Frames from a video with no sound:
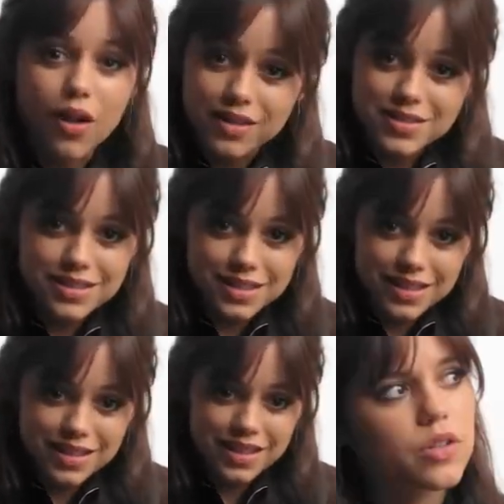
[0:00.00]
who I
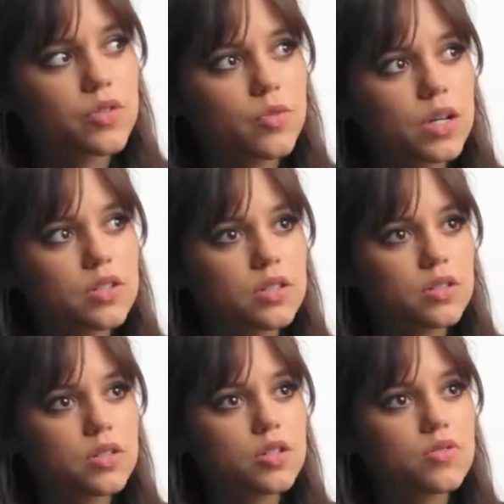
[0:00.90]
think is so talented
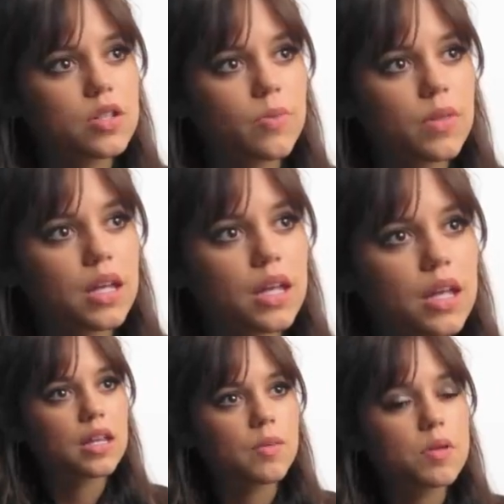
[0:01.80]
and so good,"
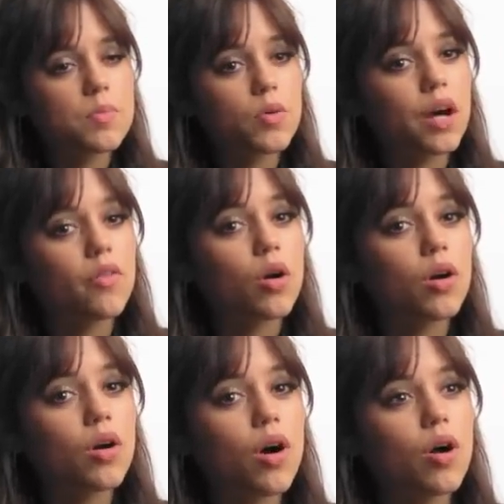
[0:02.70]
clearly admiring
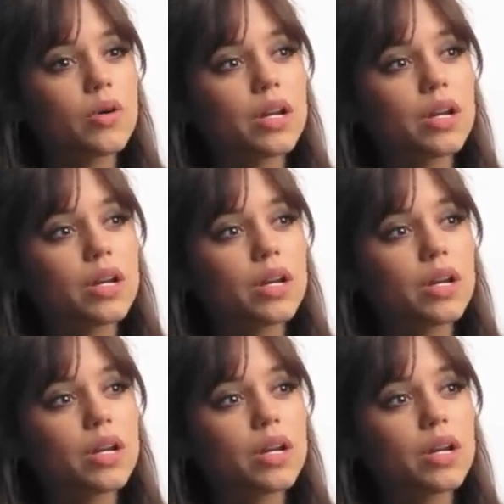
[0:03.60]
Mescal.